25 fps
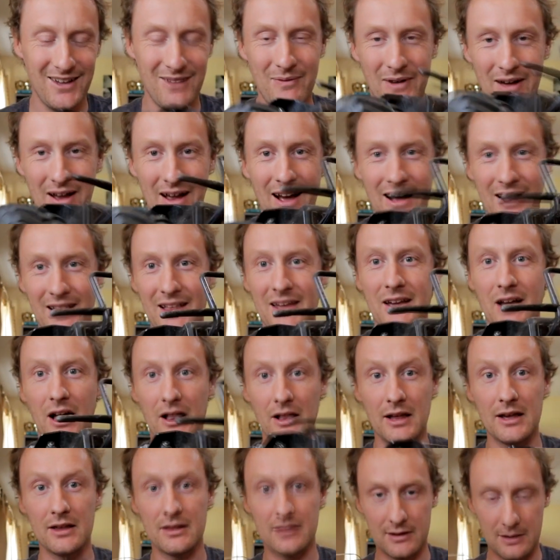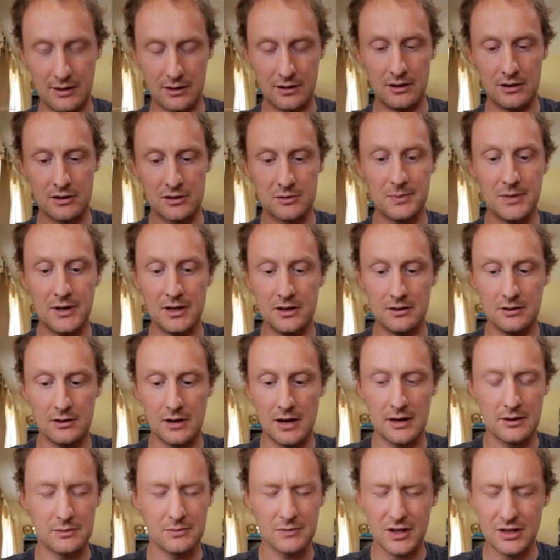But I like their speed,
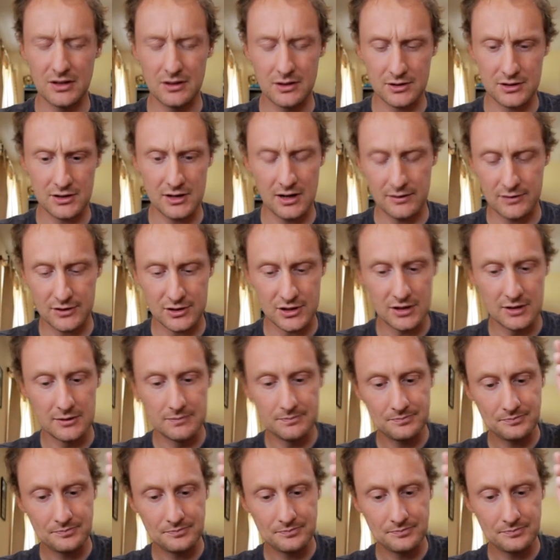their servos.